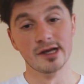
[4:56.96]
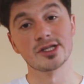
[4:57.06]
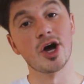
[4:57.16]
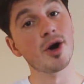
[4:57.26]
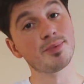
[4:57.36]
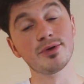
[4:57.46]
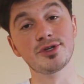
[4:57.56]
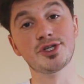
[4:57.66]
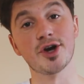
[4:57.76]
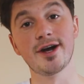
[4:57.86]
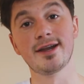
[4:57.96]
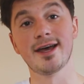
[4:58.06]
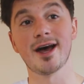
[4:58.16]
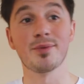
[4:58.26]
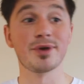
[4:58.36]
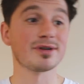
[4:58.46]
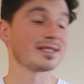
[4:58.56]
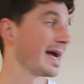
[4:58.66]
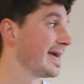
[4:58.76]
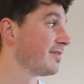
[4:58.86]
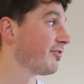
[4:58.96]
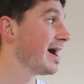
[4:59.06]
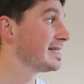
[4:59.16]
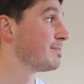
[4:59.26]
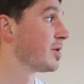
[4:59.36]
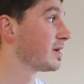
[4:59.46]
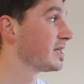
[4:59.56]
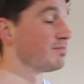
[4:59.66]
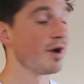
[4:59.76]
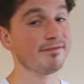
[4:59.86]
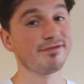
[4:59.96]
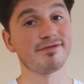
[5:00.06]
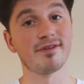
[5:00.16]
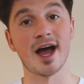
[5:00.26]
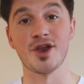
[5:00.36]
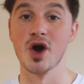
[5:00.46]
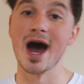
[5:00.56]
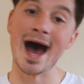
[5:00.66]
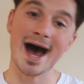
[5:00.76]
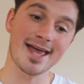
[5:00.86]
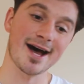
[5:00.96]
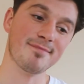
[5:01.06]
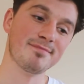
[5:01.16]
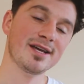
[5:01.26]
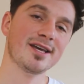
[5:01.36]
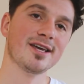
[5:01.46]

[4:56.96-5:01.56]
So I hope you enjoyed it. I hope you're excited for Arctic Monkeys month. I know I am.